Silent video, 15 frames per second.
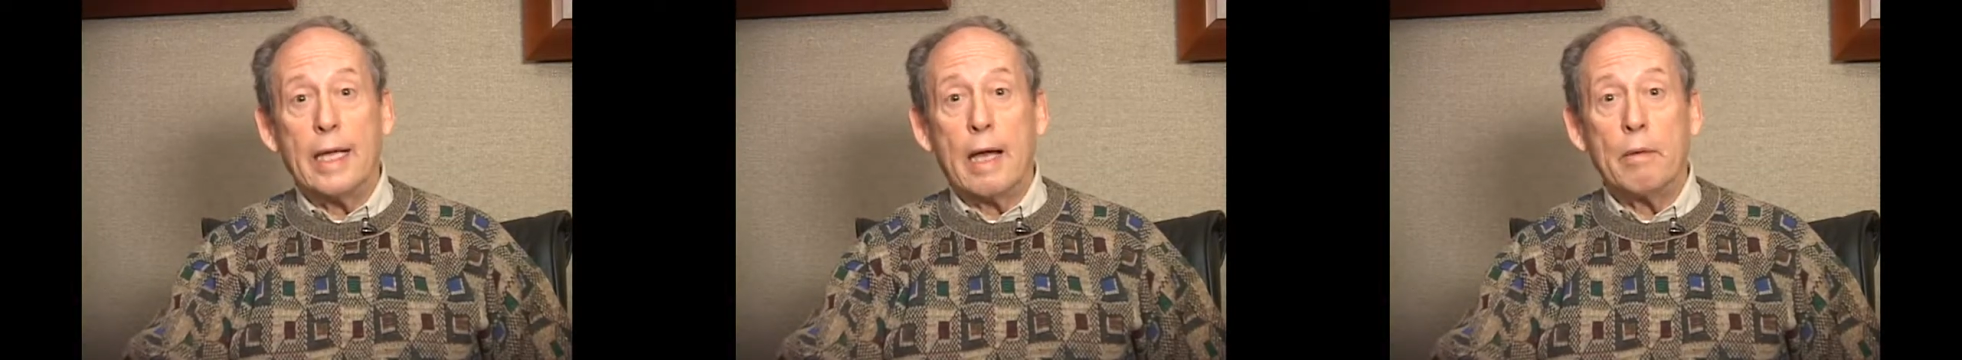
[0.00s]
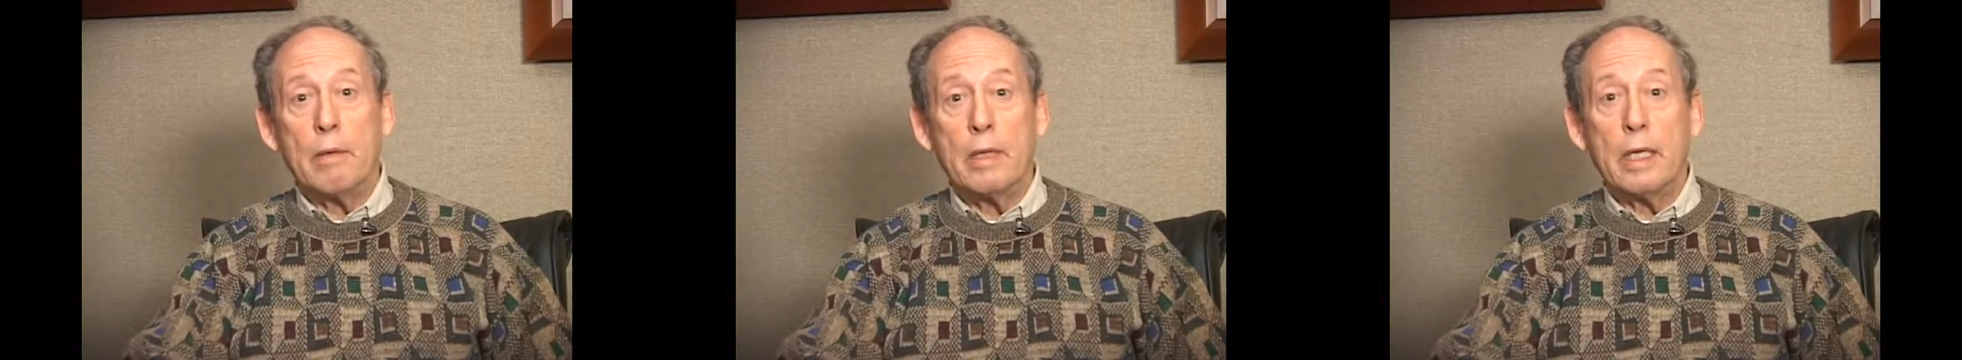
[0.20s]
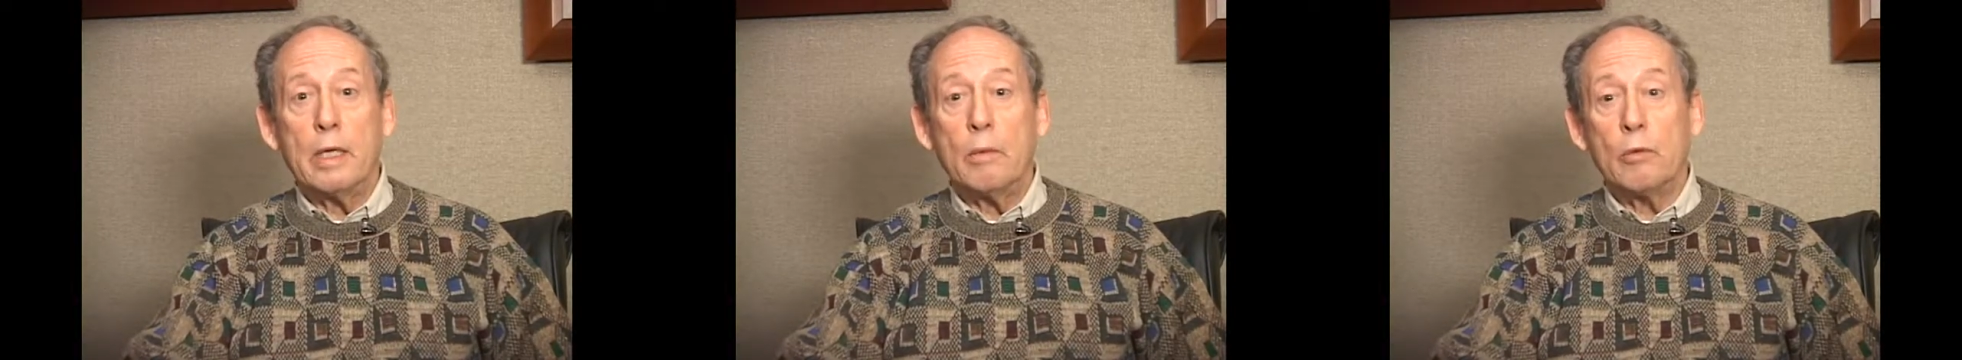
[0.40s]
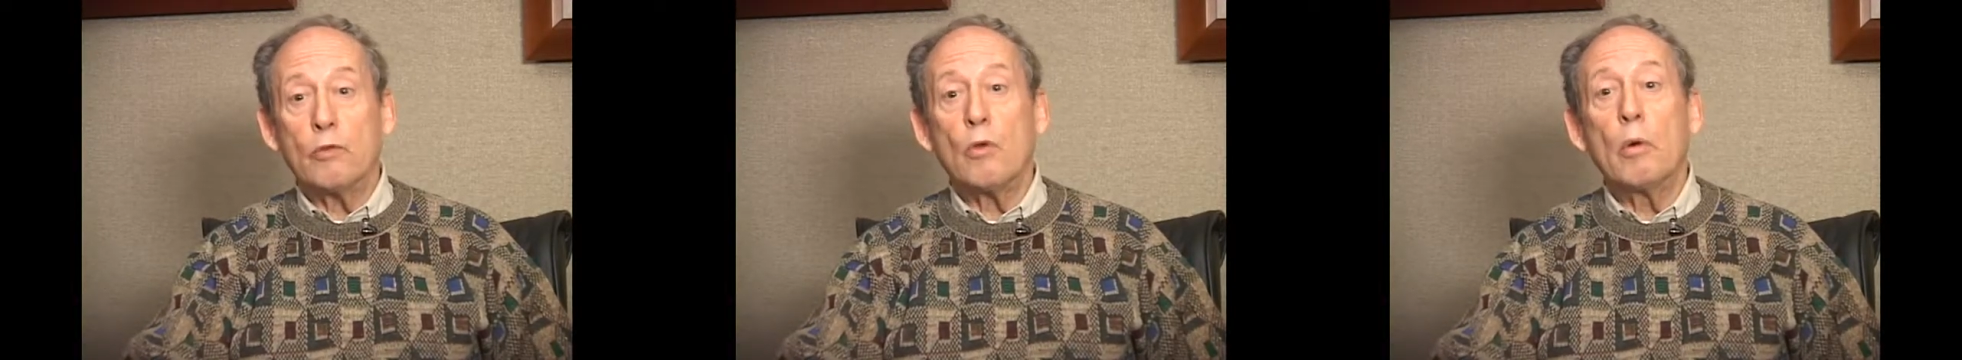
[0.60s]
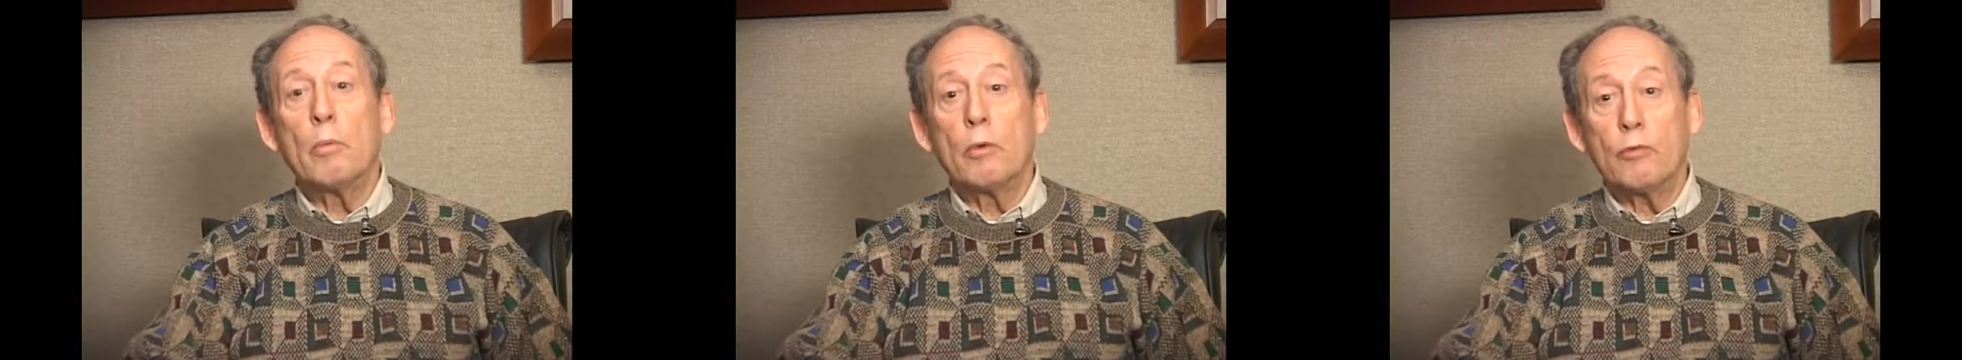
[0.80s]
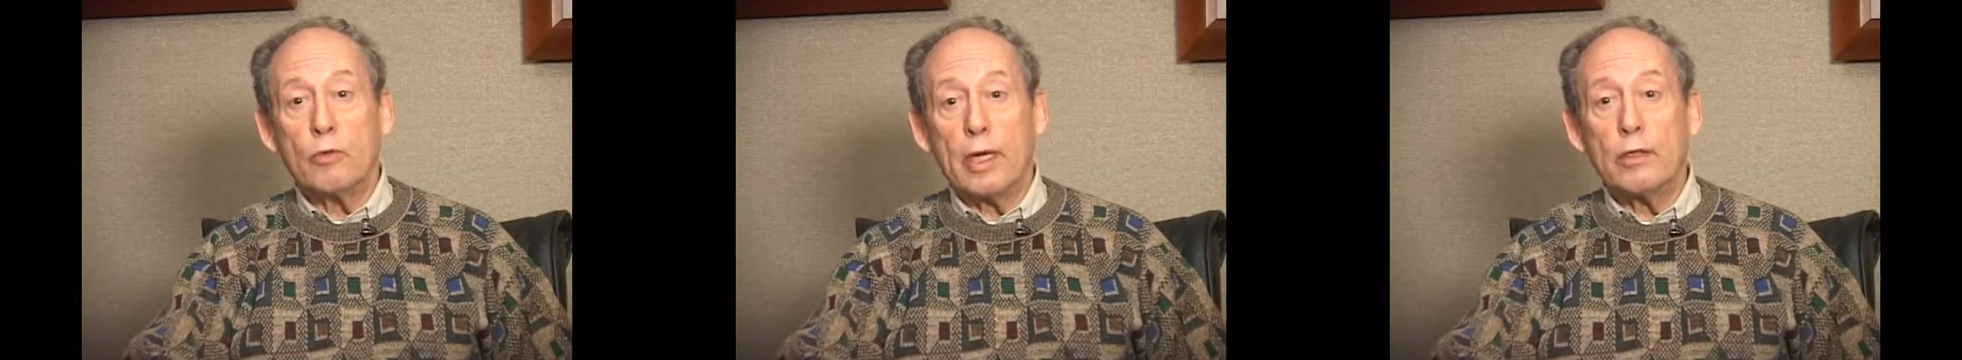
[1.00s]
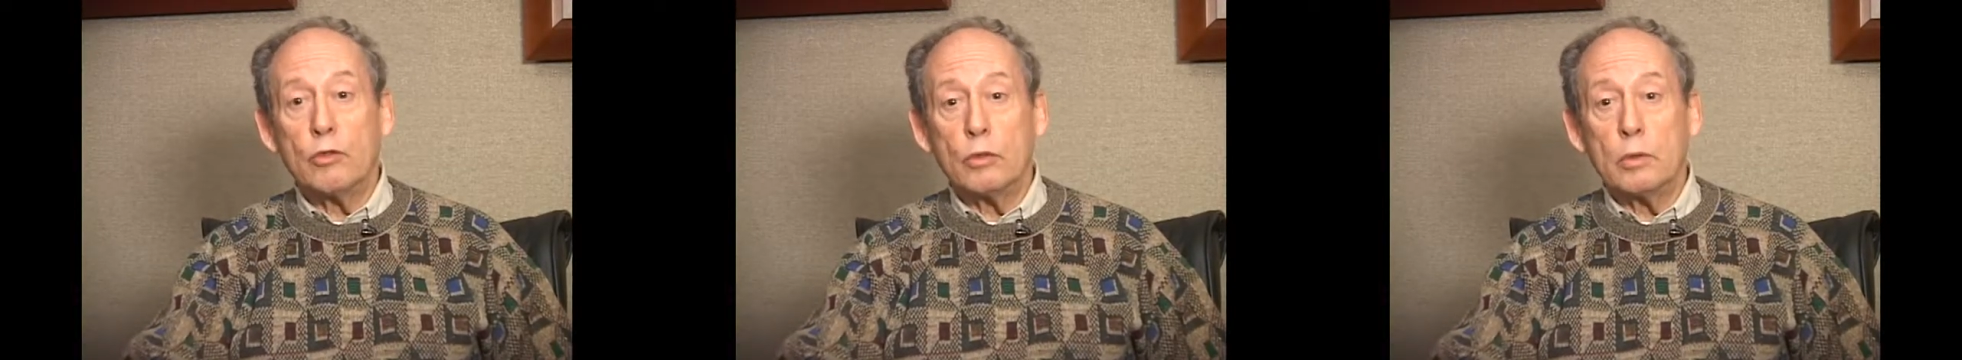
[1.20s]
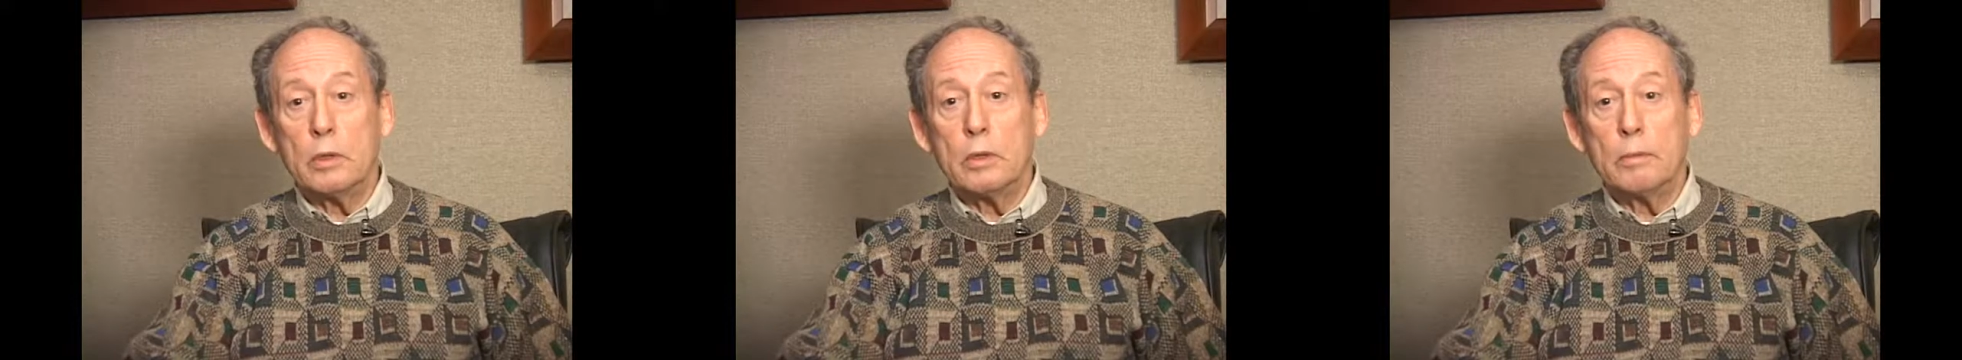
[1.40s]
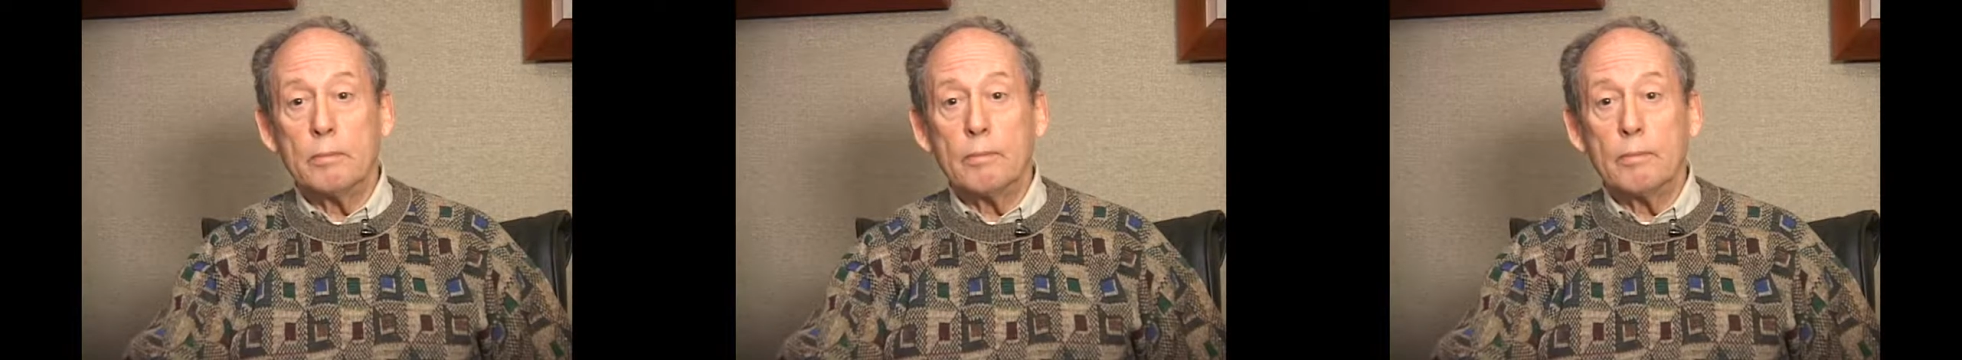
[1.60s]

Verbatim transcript: I think he was homosexual.